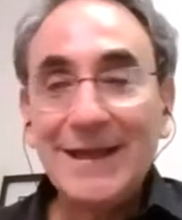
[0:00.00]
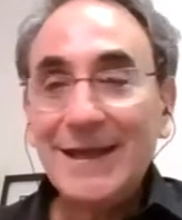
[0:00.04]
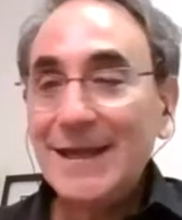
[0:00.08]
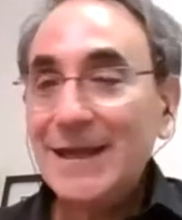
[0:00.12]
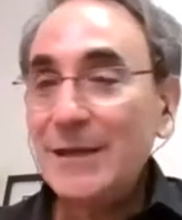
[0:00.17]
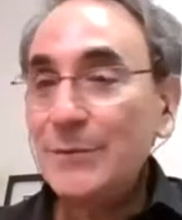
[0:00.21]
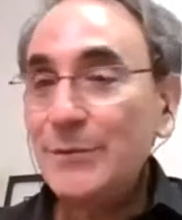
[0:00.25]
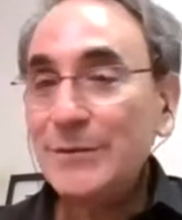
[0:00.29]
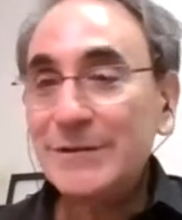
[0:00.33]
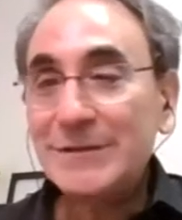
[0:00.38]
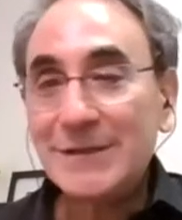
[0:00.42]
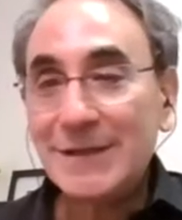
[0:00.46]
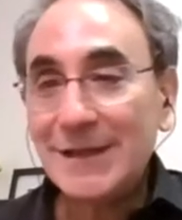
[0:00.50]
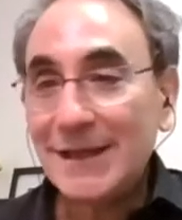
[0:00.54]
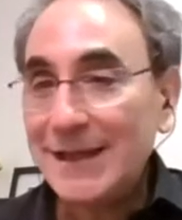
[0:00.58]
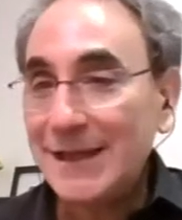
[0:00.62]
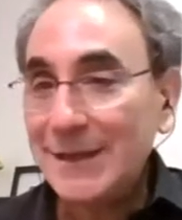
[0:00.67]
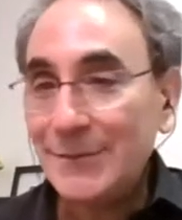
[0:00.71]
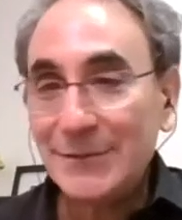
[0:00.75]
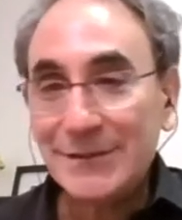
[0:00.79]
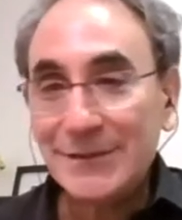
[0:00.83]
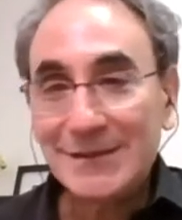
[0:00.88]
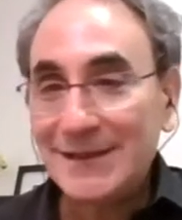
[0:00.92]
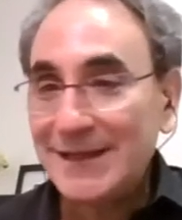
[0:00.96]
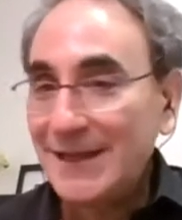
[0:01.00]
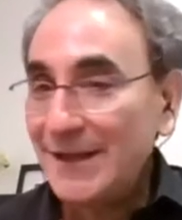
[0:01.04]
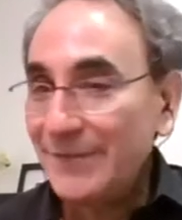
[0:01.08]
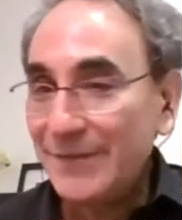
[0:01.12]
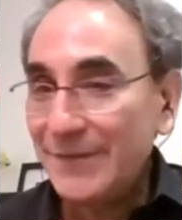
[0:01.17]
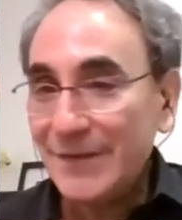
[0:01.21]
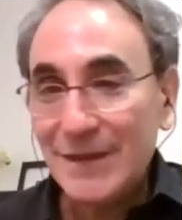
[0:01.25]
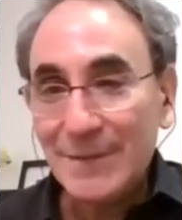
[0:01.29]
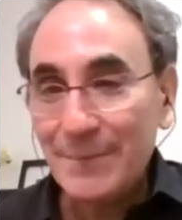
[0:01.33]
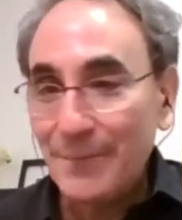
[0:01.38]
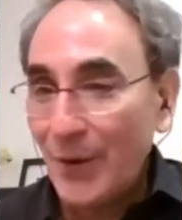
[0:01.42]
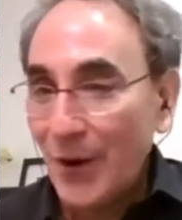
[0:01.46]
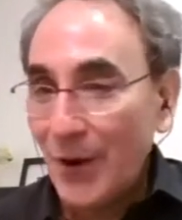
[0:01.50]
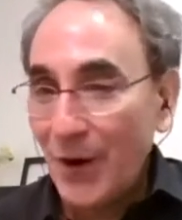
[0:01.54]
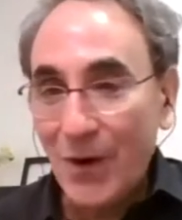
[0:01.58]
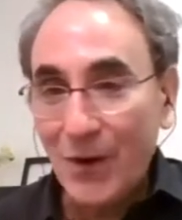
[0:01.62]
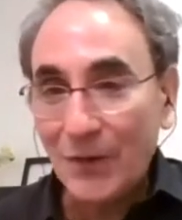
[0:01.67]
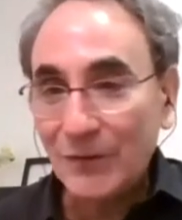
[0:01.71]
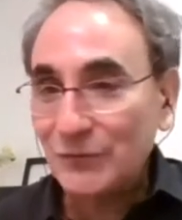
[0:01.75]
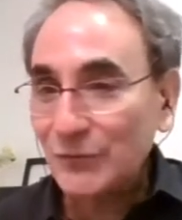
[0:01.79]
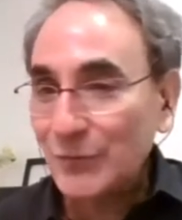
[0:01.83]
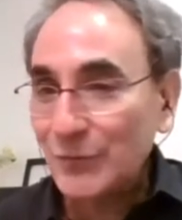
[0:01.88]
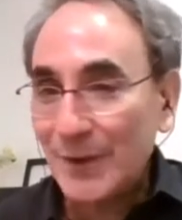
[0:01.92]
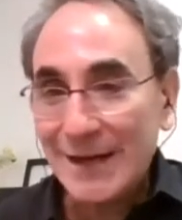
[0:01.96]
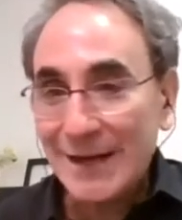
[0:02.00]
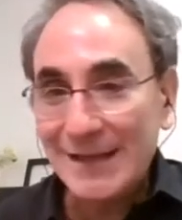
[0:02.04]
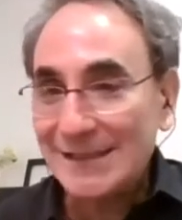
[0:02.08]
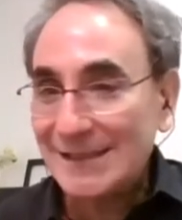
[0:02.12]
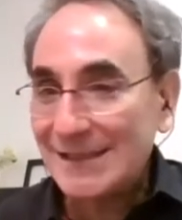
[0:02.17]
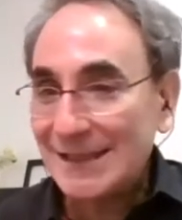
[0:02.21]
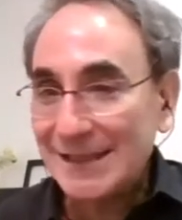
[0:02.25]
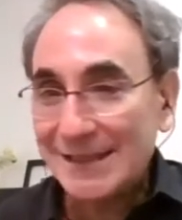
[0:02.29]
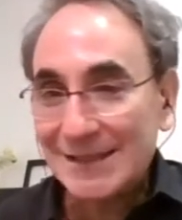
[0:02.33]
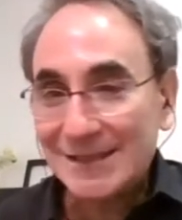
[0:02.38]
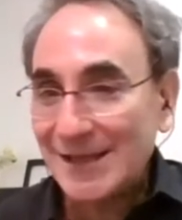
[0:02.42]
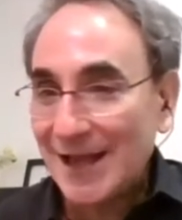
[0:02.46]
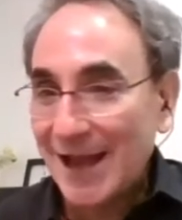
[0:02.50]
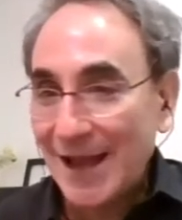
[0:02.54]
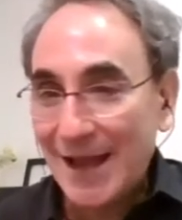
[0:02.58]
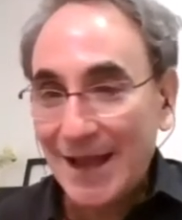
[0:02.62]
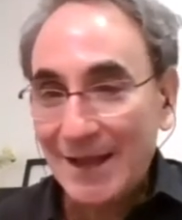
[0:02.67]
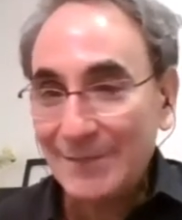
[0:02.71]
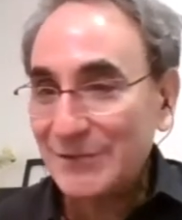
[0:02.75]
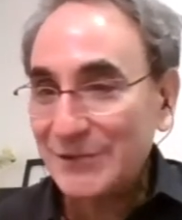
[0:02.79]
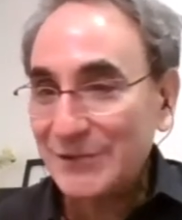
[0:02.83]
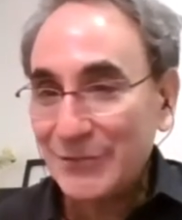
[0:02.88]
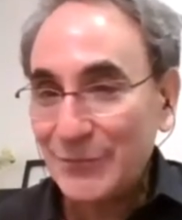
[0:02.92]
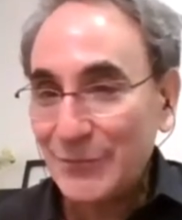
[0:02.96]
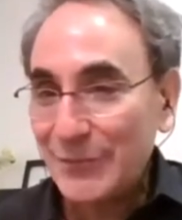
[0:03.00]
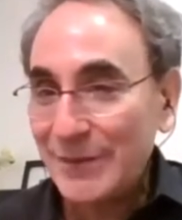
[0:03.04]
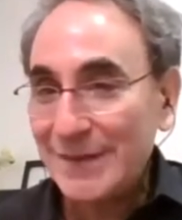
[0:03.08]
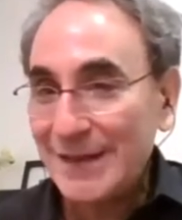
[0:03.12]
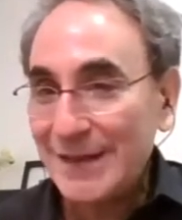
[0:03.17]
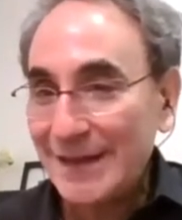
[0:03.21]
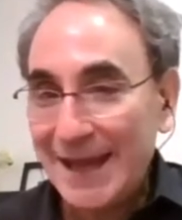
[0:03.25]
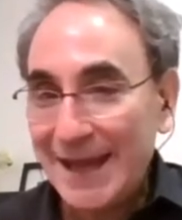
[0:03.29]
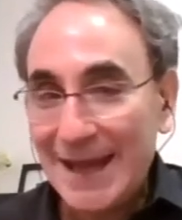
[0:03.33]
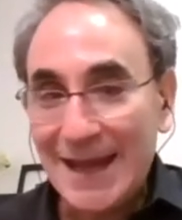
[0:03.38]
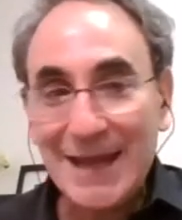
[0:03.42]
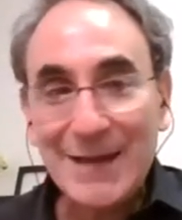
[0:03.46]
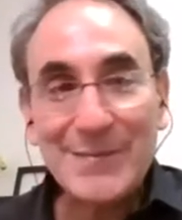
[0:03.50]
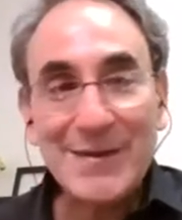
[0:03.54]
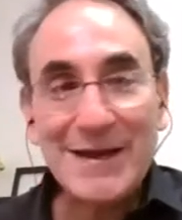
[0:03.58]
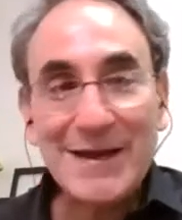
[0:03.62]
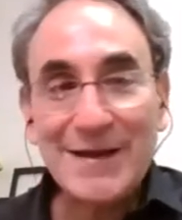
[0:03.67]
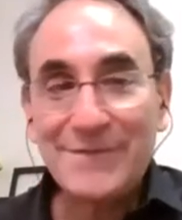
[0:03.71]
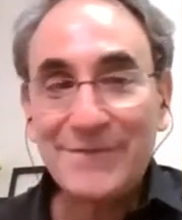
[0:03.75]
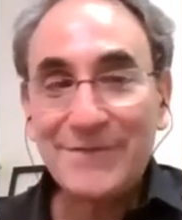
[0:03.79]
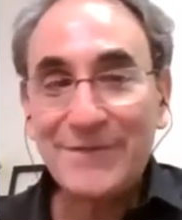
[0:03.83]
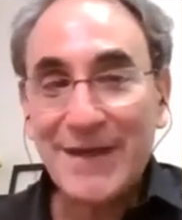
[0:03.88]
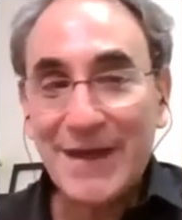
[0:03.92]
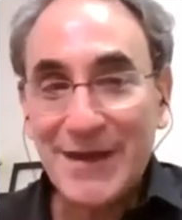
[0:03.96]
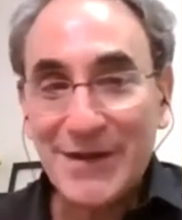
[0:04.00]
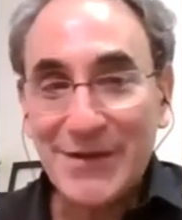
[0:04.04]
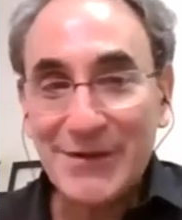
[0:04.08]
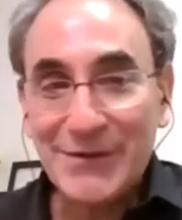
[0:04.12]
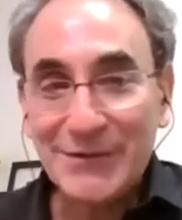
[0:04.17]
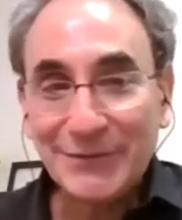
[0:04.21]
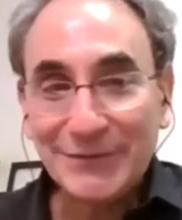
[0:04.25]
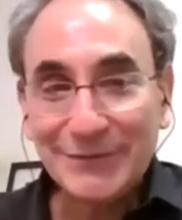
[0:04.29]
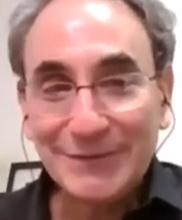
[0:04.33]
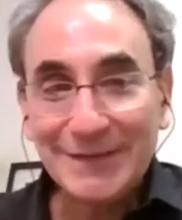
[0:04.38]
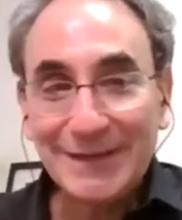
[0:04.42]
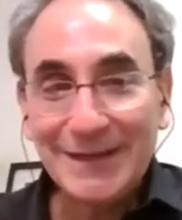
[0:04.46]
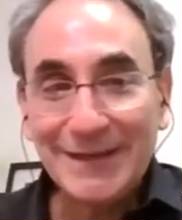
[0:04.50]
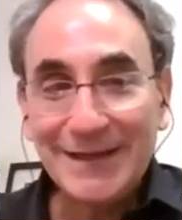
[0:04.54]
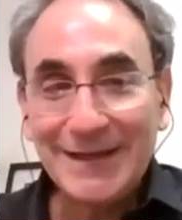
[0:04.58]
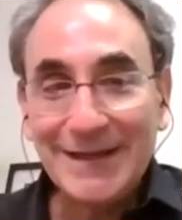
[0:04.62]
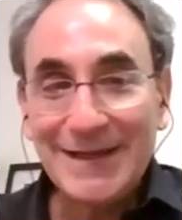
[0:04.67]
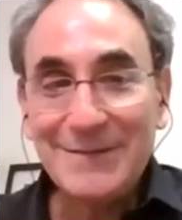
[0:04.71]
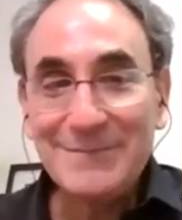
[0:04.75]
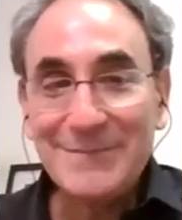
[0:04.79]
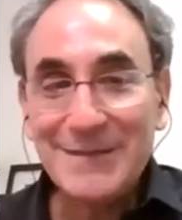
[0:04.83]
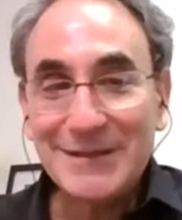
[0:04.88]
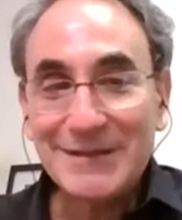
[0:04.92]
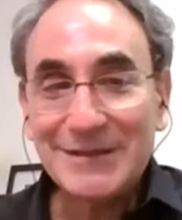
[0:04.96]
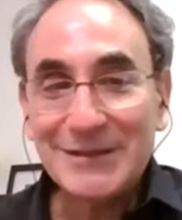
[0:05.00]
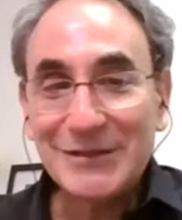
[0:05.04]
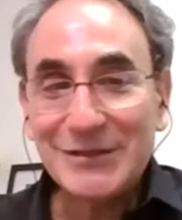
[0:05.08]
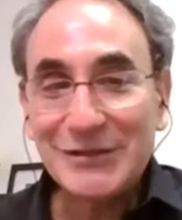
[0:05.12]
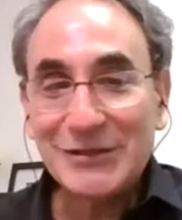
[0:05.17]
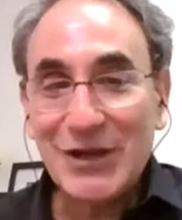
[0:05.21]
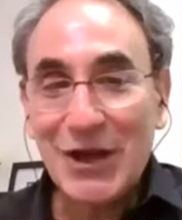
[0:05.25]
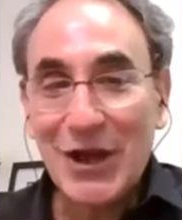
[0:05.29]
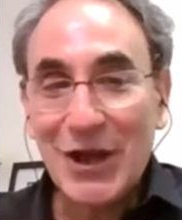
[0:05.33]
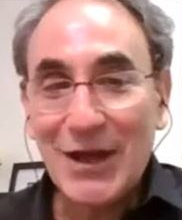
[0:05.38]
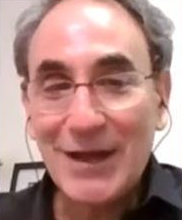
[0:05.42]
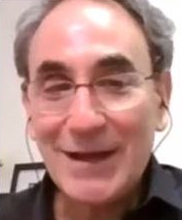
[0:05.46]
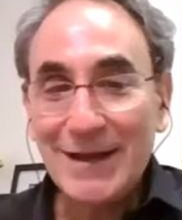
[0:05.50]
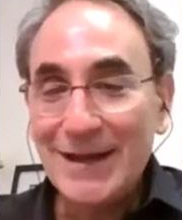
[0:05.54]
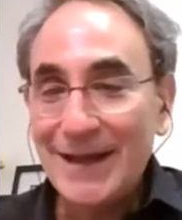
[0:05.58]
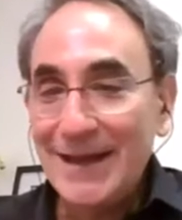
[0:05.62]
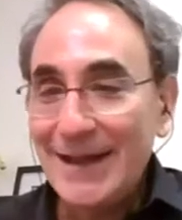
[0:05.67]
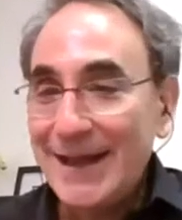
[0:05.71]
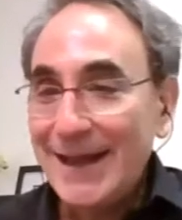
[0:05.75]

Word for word: He was he was given the ball twenty-six times to win the game, and he failed. He missed the shot.